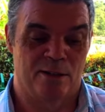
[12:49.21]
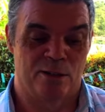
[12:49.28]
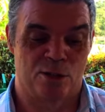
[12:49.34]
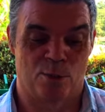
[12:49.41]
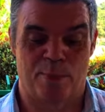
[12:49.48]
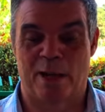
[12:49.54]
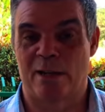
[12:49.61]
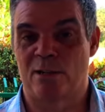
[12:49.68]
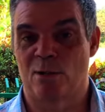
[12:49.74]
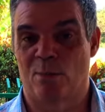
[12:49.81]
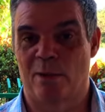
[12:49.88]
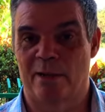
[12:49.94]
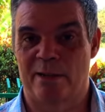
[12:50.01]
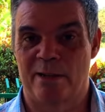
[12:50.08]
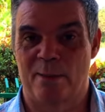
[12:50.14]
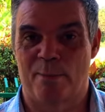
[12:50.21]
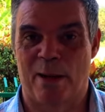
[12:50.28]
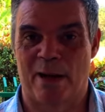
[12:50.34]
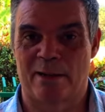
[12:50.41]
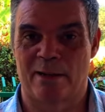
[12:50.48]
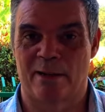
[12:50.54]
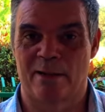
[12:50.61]
So by doubling your
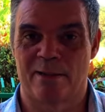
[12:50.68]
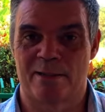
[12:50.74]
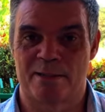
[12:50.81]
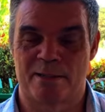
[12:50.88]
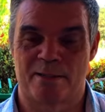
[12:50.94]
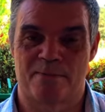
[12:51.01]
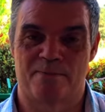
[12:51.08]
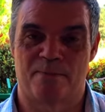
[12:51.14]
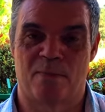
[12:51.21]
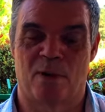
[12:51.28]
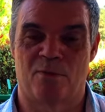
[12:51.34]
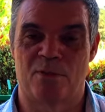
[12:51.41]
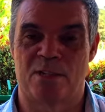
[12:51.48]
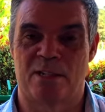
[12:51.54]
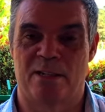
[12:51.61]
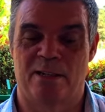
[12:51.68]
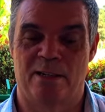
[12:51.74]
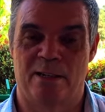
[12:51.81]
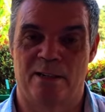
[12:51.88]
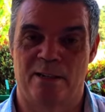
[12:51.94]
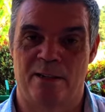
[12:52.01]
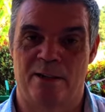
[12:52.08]
panels,
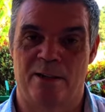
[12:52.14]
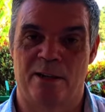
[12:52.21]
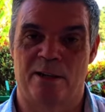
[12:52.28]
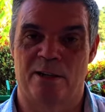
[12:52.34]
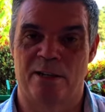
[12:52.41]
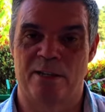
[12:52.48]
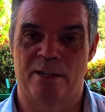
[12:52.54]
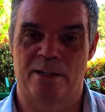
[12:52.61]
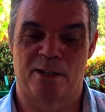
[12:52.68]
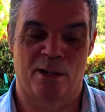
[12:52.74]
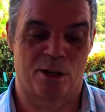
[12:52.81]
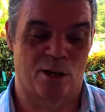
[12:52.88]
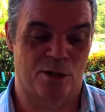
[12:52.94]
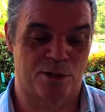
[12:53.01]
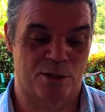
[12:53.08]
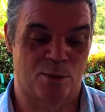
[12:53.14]
obviously you're increasing the cost.